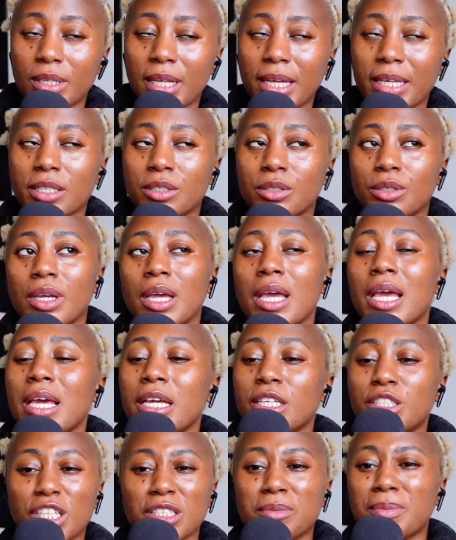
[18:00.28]
don't like you,
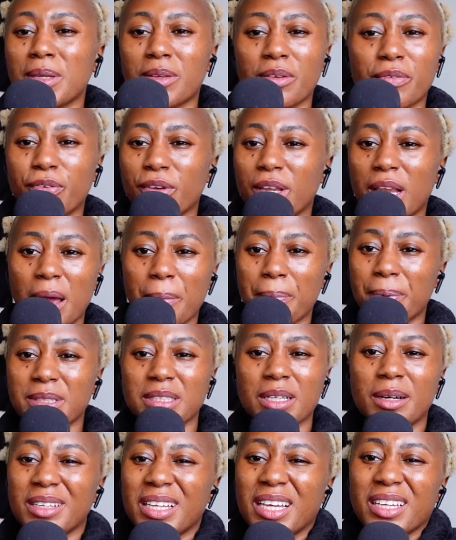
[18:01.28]
it just makes you feel like
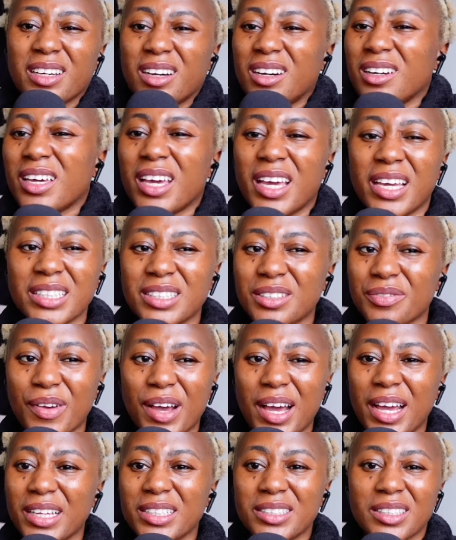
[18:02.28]
peace. I'm like, okay, it's
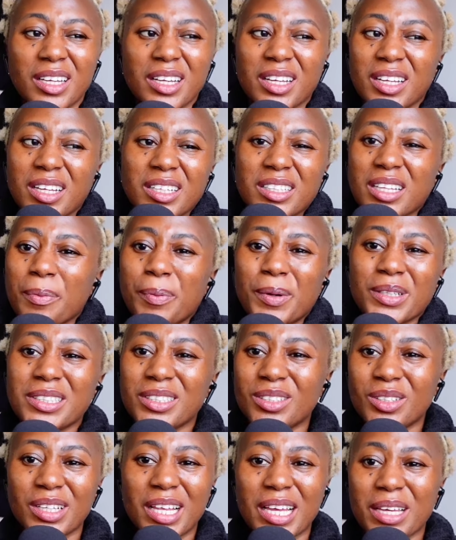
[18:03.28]
fine. That
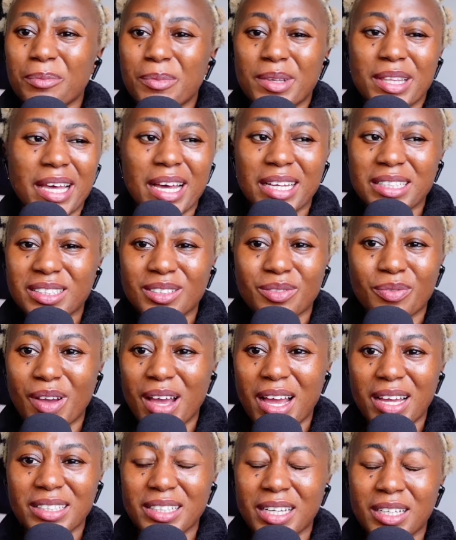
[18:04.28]
person don't like me. That's
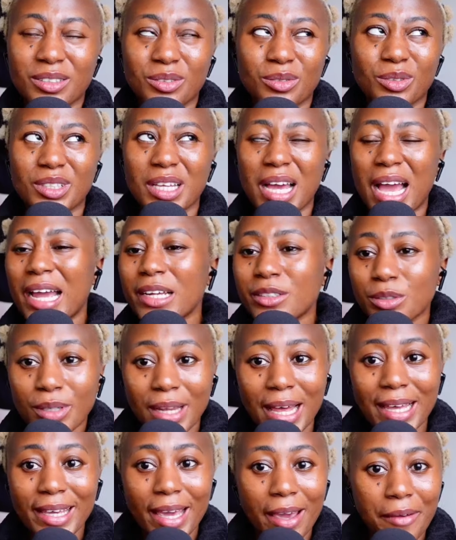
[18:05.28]
fine. That's good. I
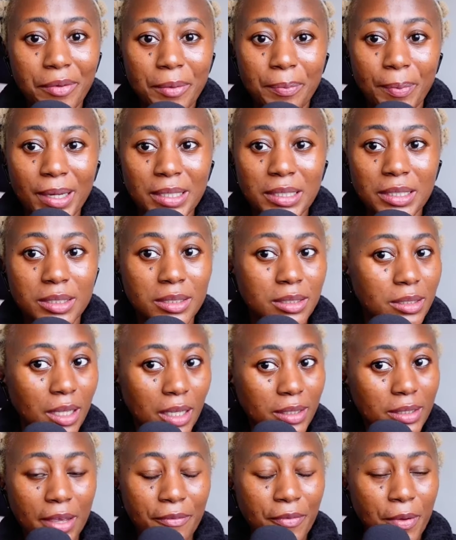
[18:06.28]
don't like everybody. It's
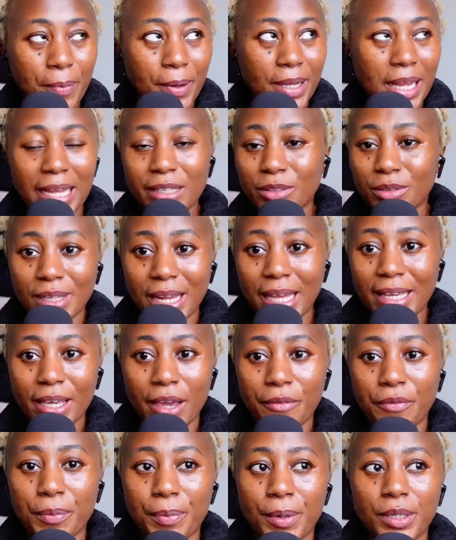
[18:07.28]
not everybody. I don't
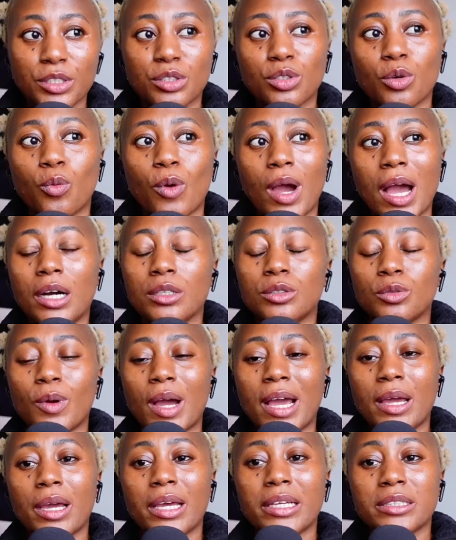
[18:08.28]
like everybody. So how
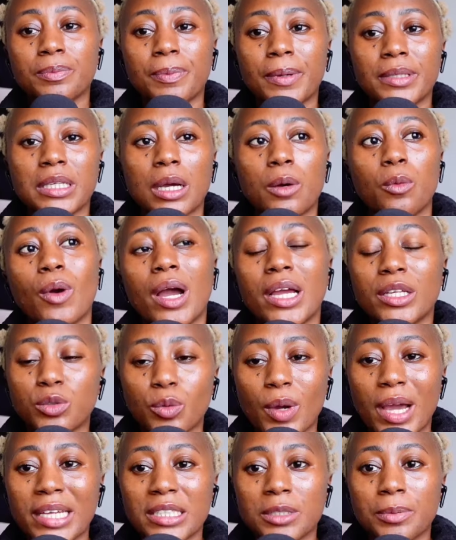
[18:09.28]
do I expect, and why
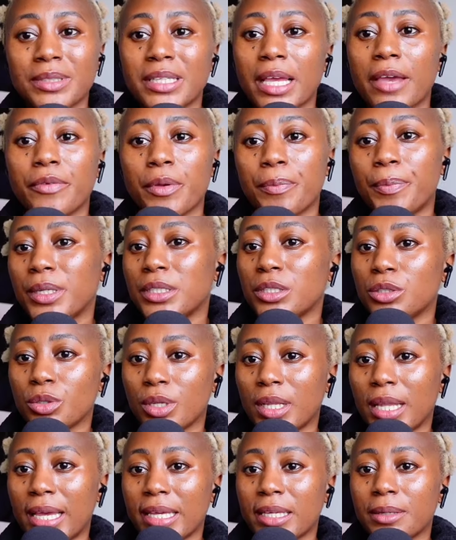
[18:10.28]
do I expect everybody
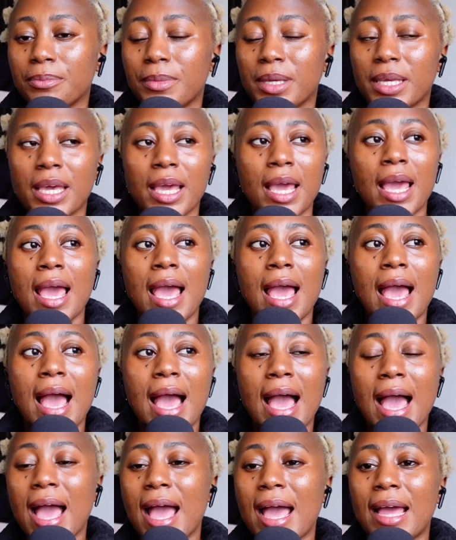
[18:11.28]
to like me?
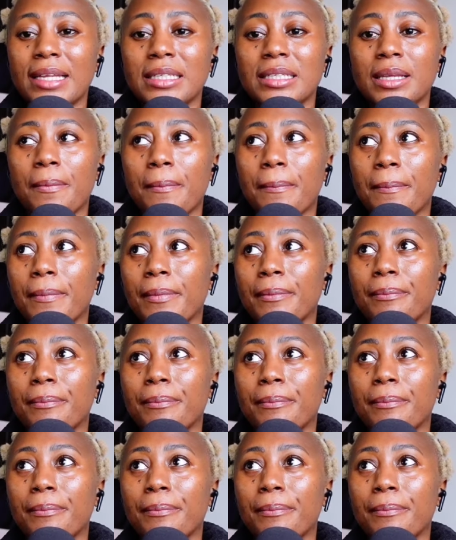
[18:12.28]
And